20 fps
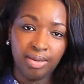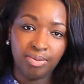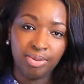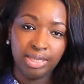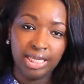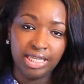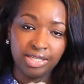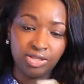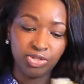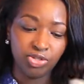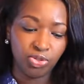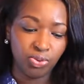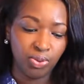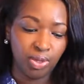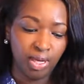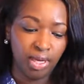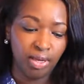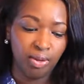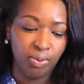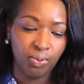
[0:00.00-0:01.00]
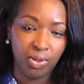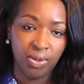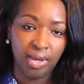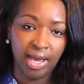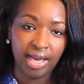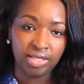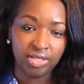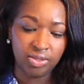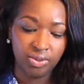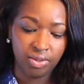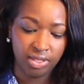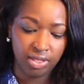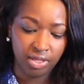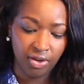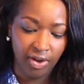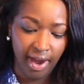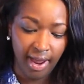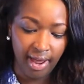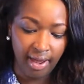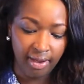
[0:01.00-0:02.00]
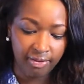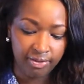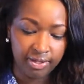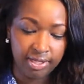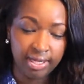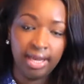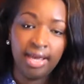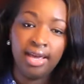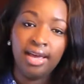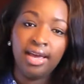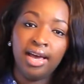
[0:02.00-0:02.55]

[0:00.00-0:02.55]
please enjoy when you guys do this craft.